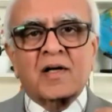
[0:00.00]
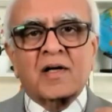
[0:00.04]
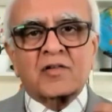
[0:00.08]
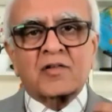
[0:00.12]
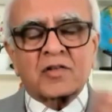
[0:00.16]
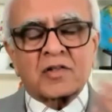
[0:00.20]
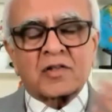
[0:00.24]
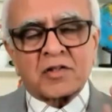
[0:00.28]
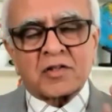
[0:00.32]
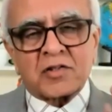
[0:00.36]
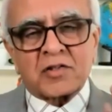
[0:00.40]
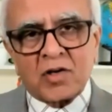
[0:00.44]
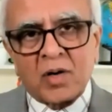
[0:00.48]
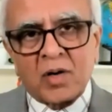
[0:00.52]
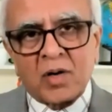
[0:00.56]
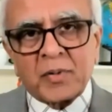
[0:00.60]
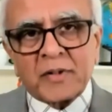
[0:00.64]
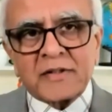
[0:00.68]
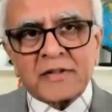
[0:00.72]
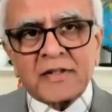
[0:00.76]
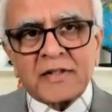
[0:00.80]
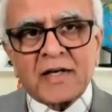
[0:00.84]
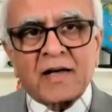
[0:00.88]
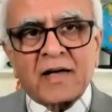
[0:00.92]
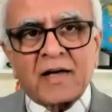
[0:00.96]
So the
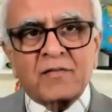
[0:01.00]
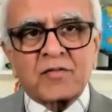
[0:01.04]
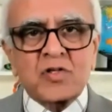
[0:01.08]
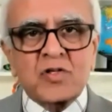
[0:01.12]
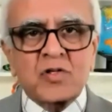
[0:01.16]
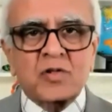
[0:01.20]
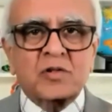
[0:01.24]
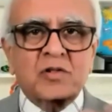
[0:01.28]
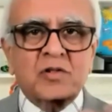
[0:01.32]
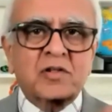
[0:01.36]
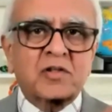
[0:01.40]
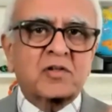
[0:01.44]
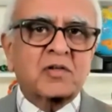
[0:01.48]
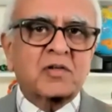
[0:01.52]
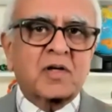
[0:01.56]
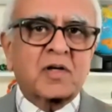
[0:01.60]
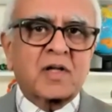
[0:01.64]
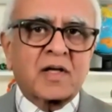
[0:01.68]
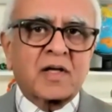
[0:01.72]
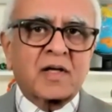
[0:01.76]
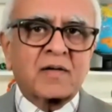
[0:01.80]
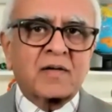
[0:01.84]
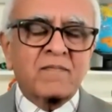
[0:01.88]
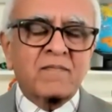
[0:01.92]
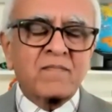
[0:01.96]
topic that I have chosen
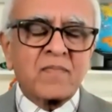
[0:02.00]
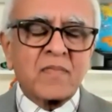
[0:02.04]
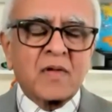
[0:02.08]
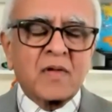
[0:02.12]
today